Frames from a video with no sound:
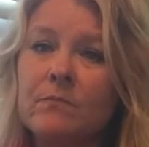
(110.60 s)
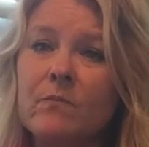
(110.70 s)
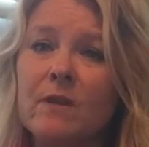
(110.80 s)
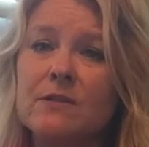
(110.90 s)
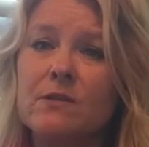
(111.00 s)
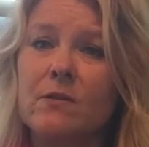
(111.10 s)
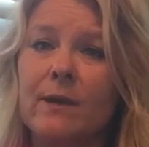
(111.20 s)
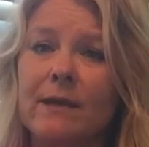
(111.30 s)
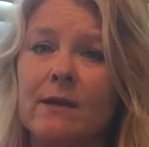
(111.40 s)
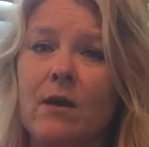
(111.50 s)
so that we
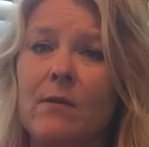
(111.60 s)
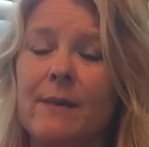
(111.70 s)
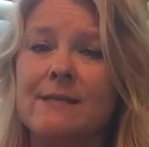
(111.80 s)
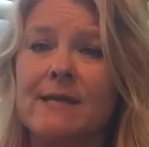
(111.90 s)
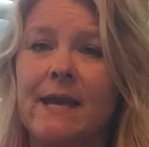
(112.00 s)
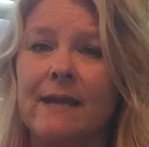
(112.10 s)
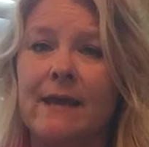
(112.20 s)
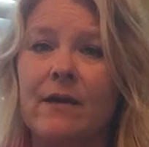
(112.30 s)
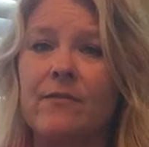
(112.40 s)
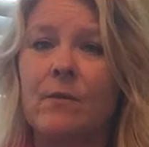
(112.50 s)
can all maintain
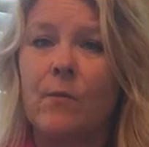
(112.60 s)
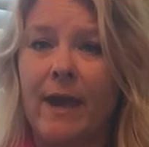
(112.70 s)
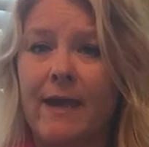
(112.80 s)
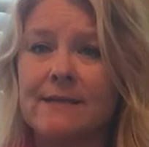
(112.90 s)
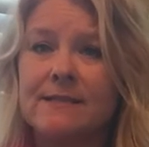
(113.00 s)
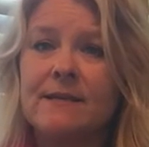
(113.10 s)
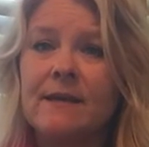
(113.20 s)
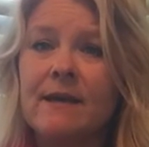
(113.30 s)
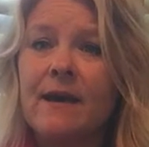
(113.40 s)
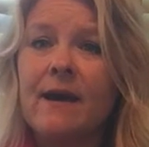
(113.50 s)
healthy weight.
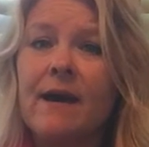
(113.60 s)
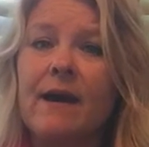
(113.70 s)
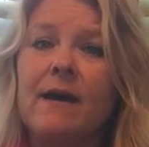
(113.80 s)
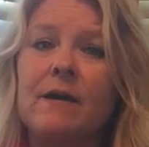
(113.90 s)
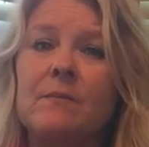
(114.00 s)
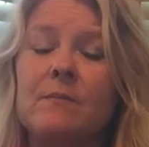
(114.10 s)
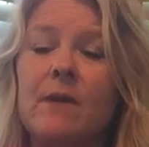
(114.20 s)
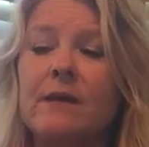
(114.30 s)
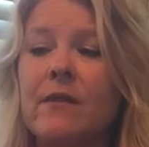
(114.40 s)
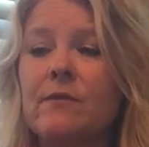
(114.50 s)

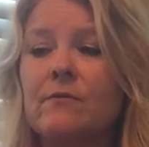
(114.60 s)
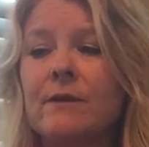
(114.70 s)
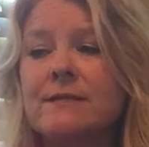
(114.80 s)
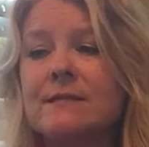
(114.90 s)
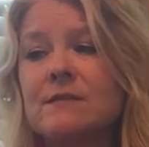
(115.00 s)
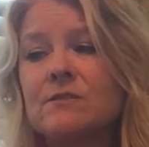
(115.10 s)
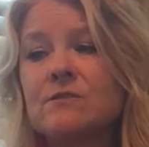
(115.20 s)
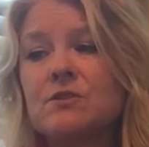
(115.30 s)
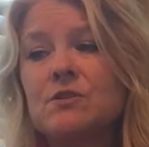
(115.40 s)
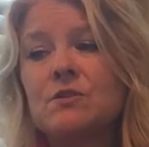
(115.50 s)
Another reason
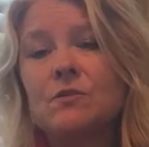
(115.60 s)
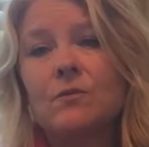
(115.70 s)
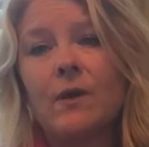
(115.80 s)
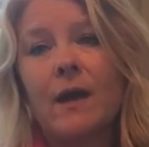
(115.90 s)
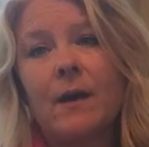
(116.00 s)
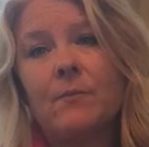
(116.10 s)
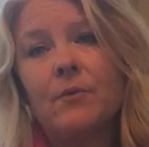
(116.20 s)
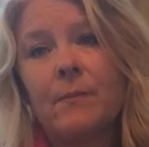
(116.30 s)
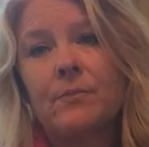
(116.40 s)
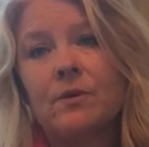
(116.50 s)
to
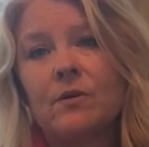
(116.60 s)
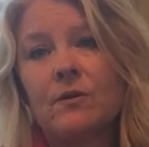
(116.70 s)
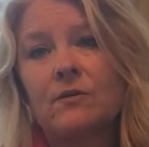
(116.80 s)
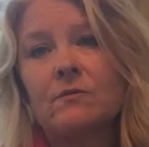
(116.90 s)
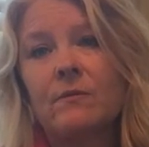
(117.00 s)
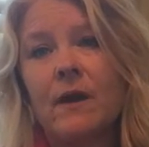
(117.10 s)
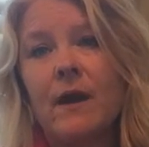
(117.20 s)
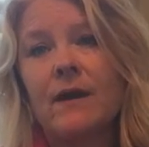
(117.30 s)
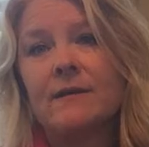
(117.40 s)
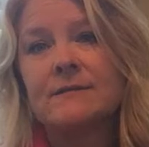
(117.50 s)
prep your
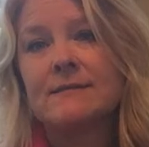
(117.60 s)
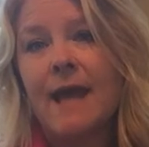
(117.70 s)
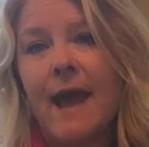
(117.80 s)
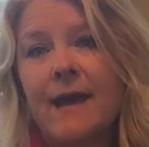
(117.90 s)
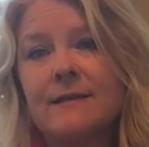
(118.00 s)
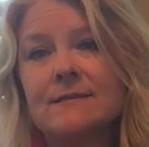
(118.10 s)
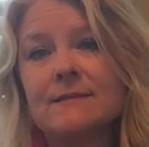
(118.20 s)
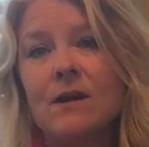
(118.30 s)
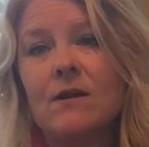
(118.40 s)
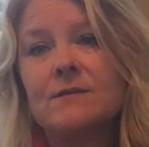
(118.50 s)
snacks
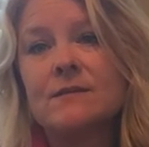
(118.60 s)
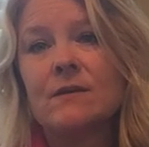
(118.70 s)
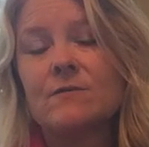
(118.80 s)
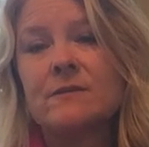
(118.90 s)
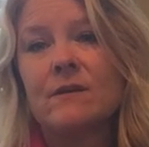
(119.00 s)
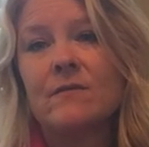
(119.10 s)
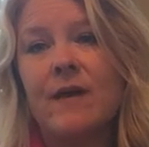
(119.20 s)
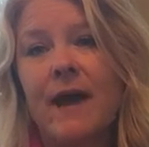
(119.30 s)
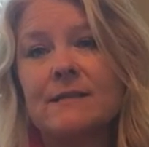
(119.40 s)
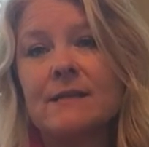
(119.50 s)
is also so
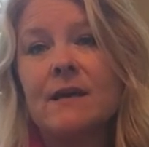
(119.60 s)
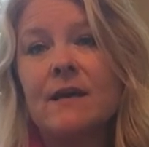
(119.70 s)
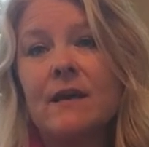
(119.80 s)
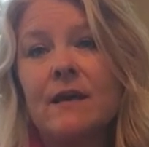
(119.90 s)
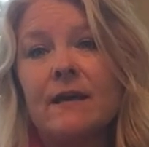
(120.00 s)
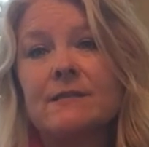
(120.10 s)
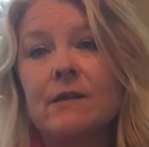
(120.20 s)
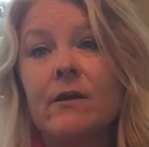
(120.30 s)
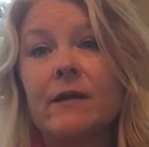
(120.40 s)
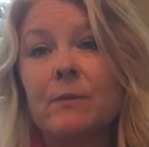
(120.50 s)
that it's
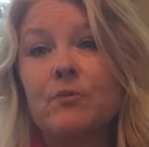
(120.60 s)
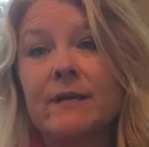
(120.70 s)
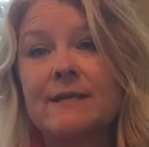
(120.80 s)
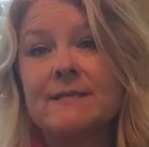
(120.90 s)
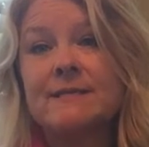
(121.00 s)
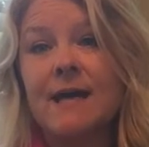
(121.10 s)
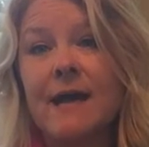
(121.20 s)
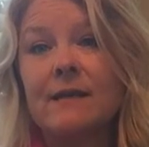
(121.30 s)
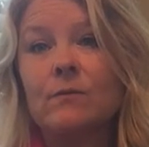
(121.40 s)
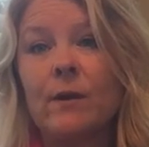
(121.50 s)
already
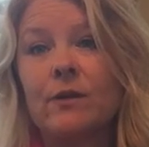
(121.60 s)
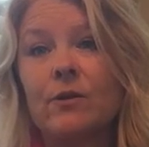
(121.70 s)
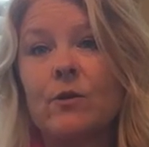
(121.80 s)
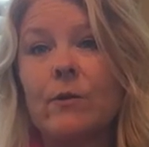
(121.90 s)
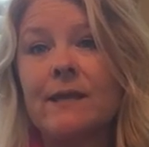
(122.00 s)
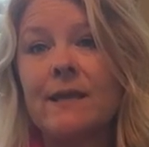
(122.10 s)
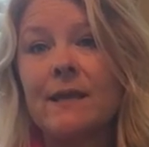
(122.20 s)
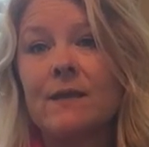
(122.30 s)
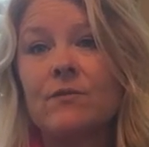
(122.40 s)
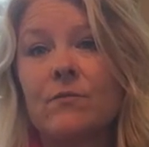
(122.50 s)
pre-decided what you're going to eat